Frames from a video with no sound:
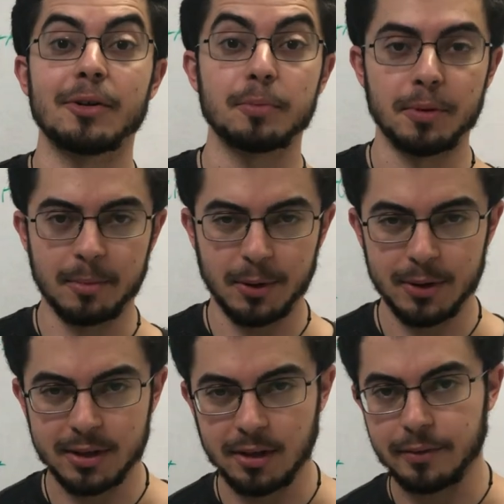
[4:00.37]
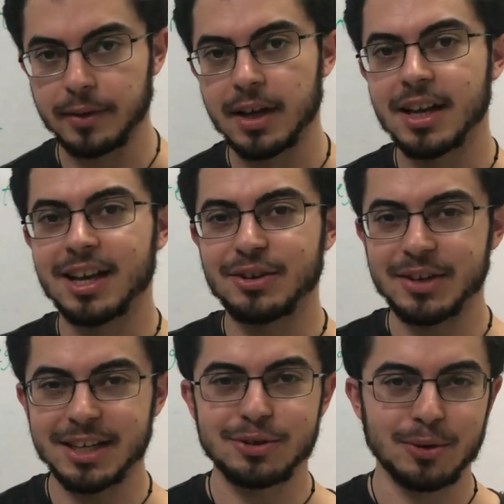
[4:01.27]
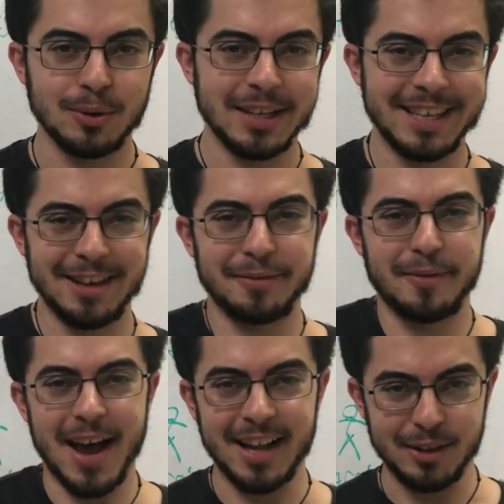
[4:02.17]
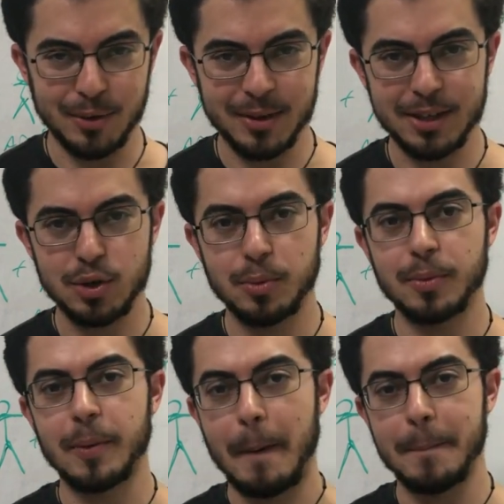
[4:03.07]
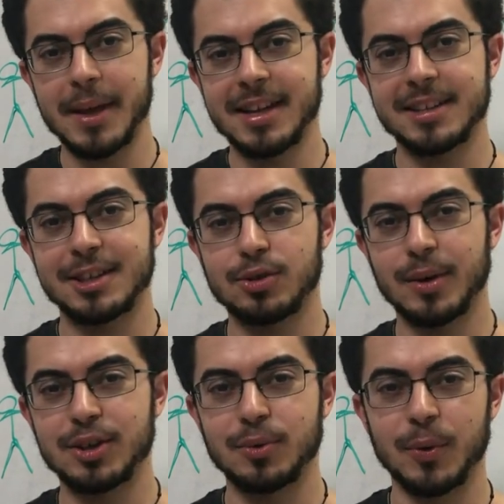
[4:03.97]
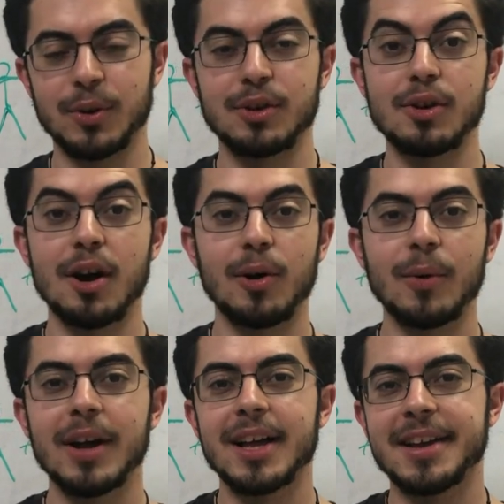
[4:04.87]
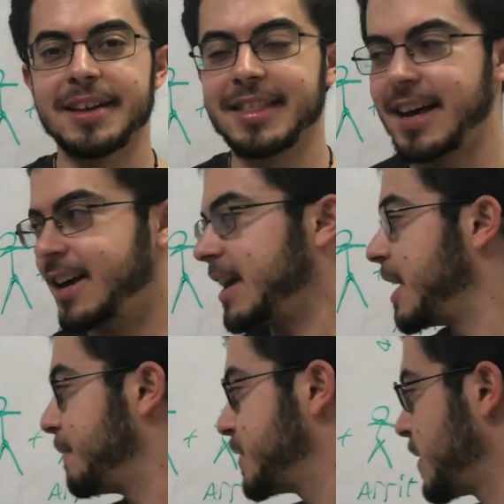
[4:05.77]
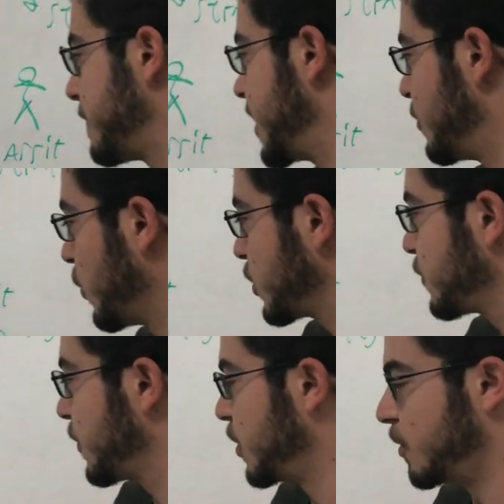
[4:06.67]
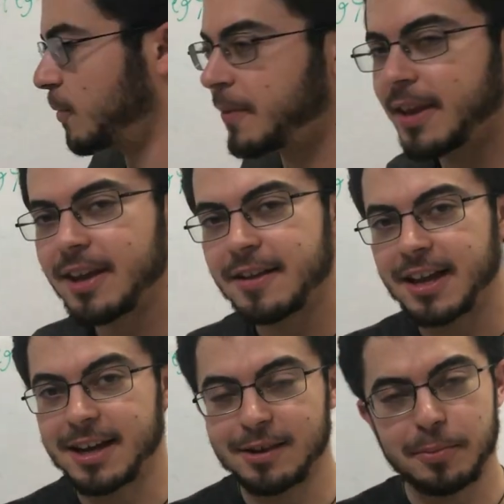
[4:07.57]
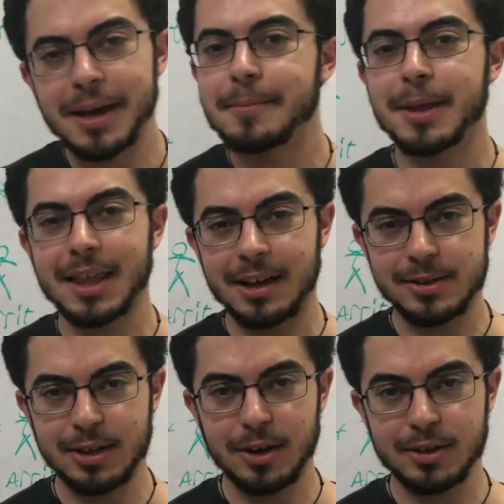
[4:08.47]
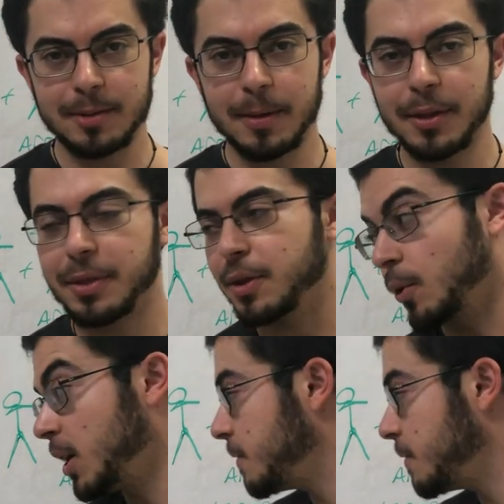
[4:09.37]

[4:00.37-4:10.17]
how to promote yourself. You need to give value. You need to be in a situation where you know that if somebody works for you and you pay him $1,000 a month, or